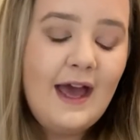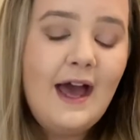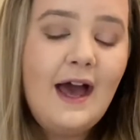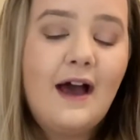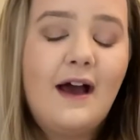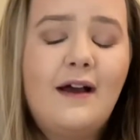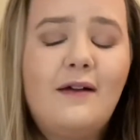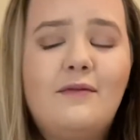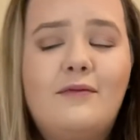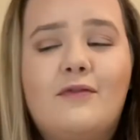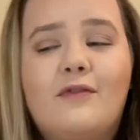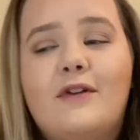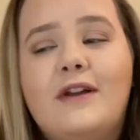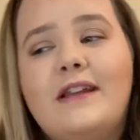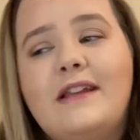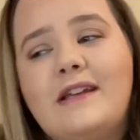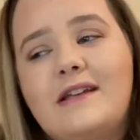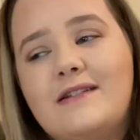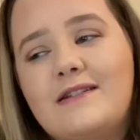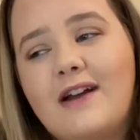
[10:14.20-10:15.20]
I'm
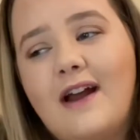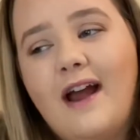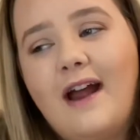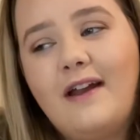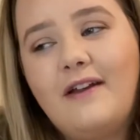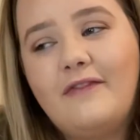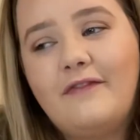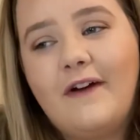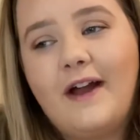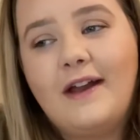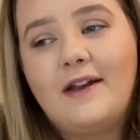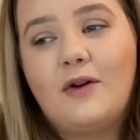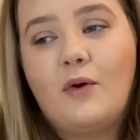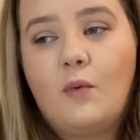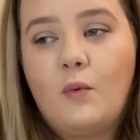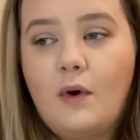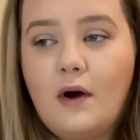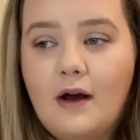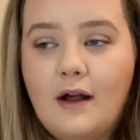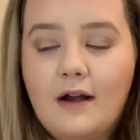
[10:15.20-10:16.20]
really trying to find a
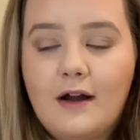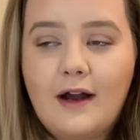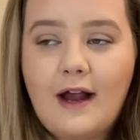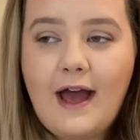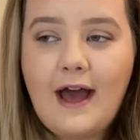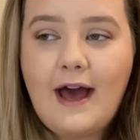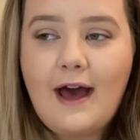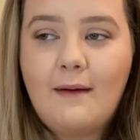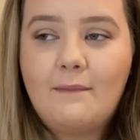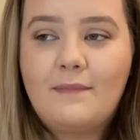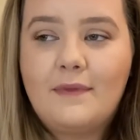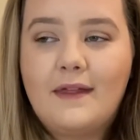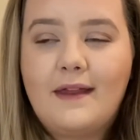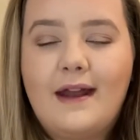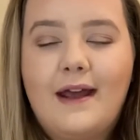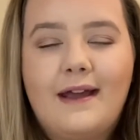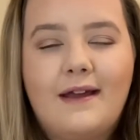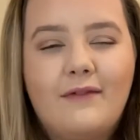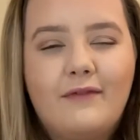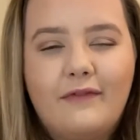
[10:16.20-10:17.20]
water app that
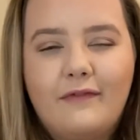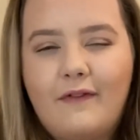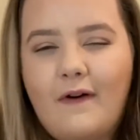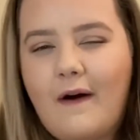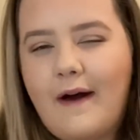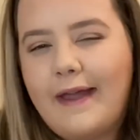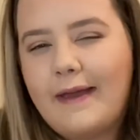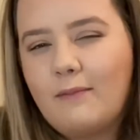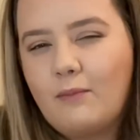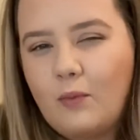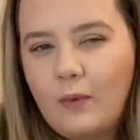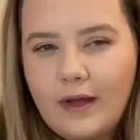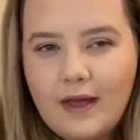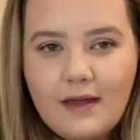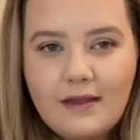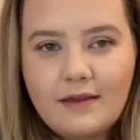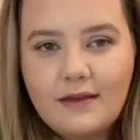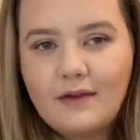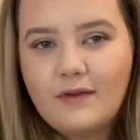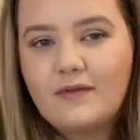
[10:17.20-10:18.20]
I could vibe
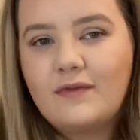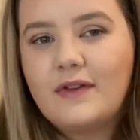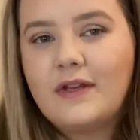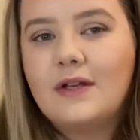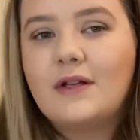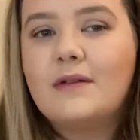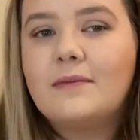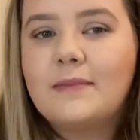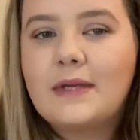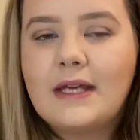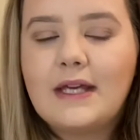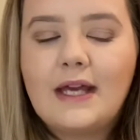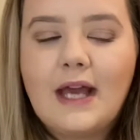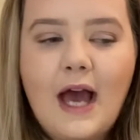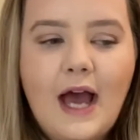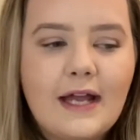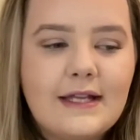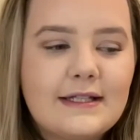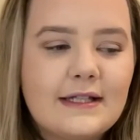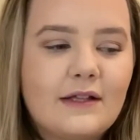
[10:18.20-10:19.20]
with, you feel me?
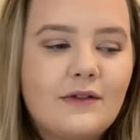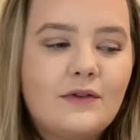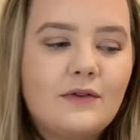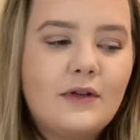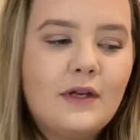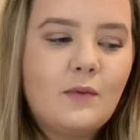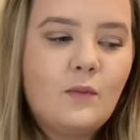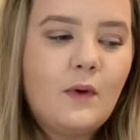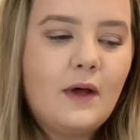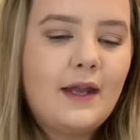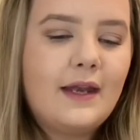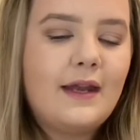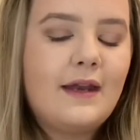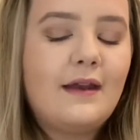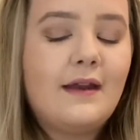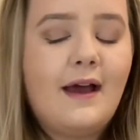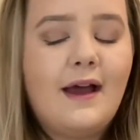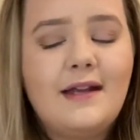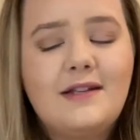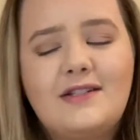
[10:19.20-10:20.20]
I downloaded one
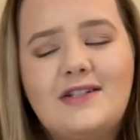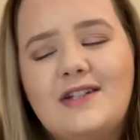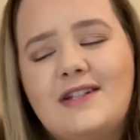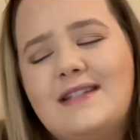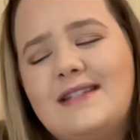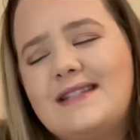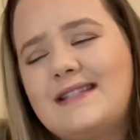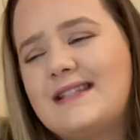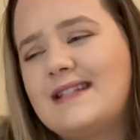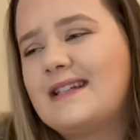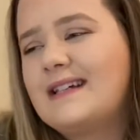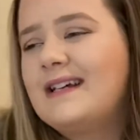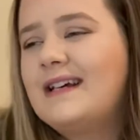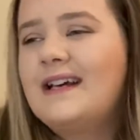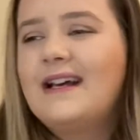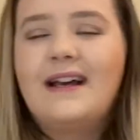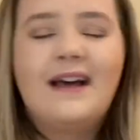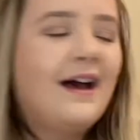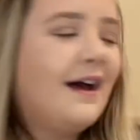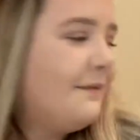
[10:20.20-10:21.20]
and
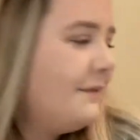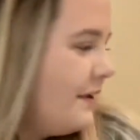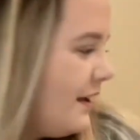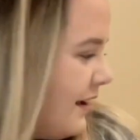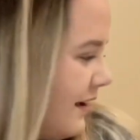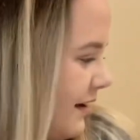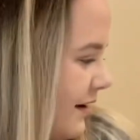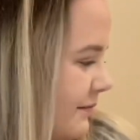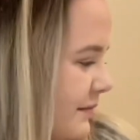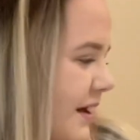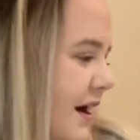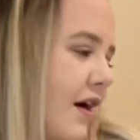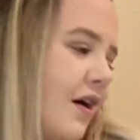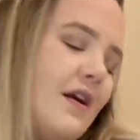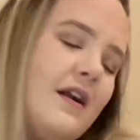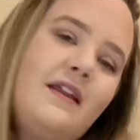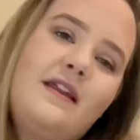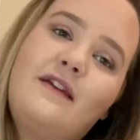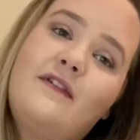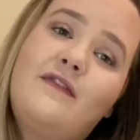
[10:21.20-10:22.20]
I'm
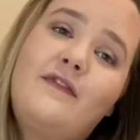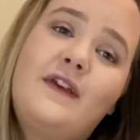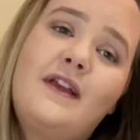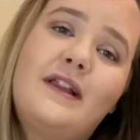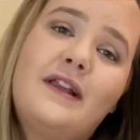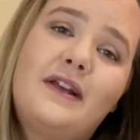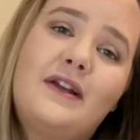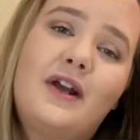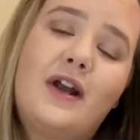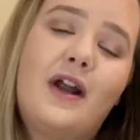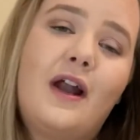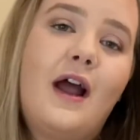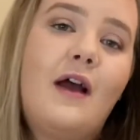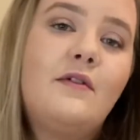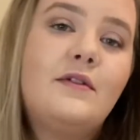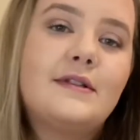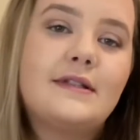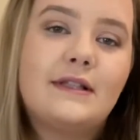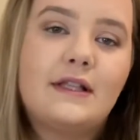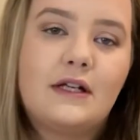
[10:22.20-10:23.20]
not really feeling her. I
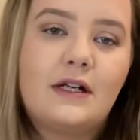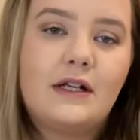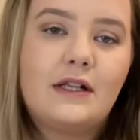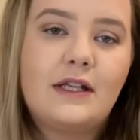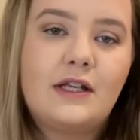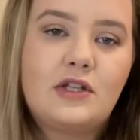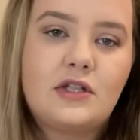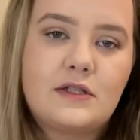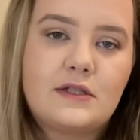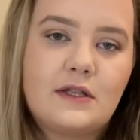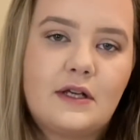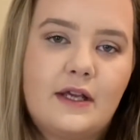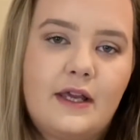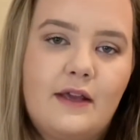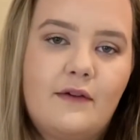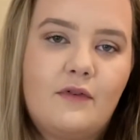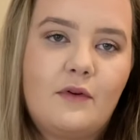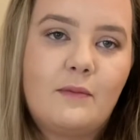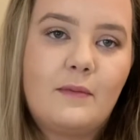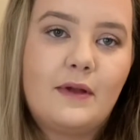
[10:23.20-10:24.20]
was literally just
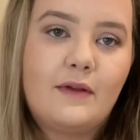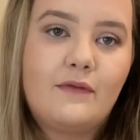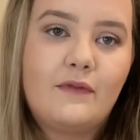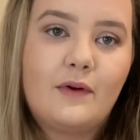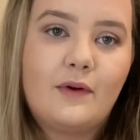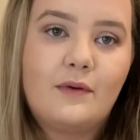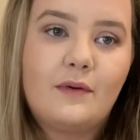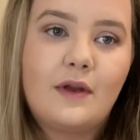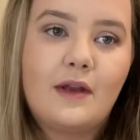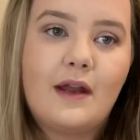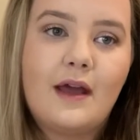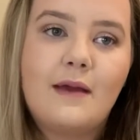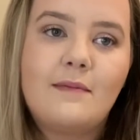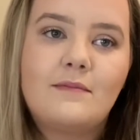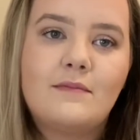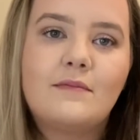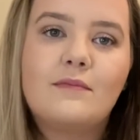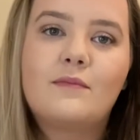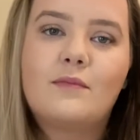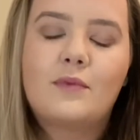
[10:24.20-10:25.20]
looking for my phone, and
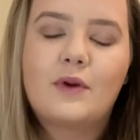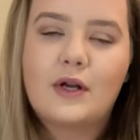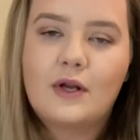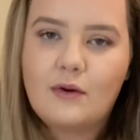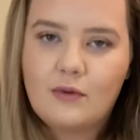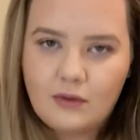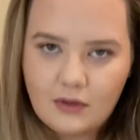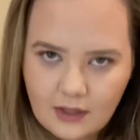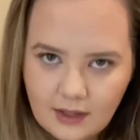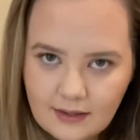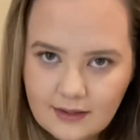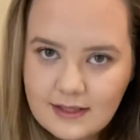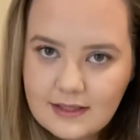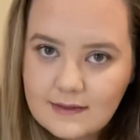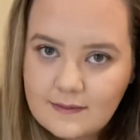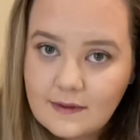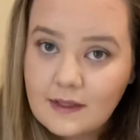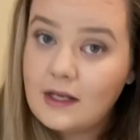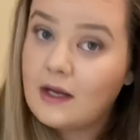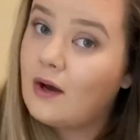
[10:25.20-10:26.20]
I'm recording
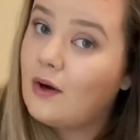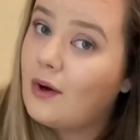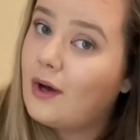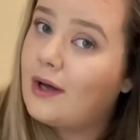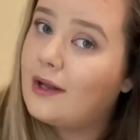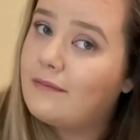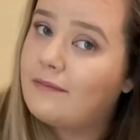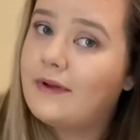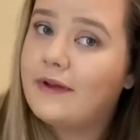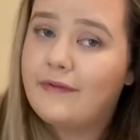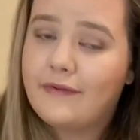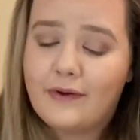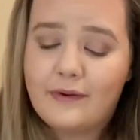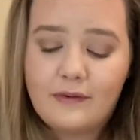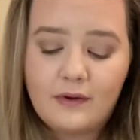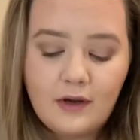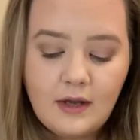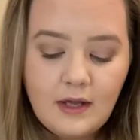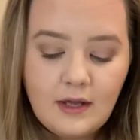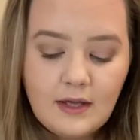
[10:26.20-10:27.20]
this video on my
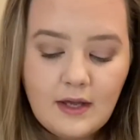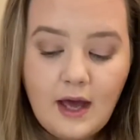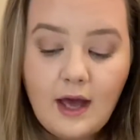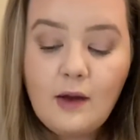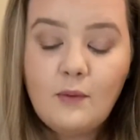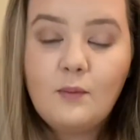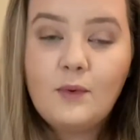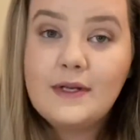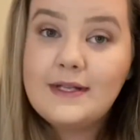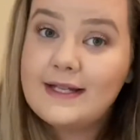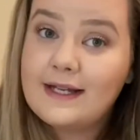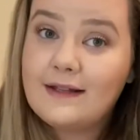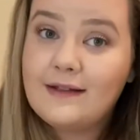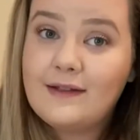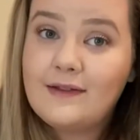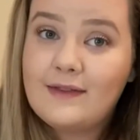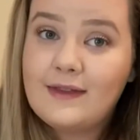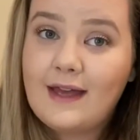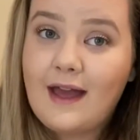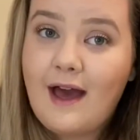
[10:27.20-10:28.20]
phone. I would tell
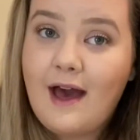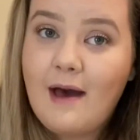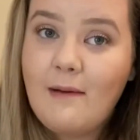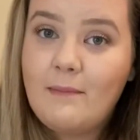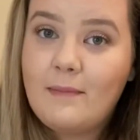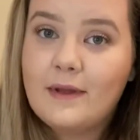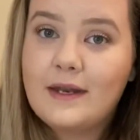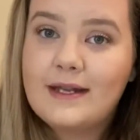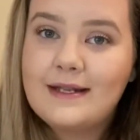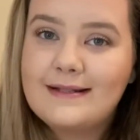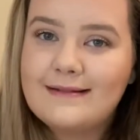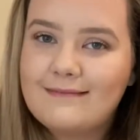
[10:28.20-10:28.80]
you the app, but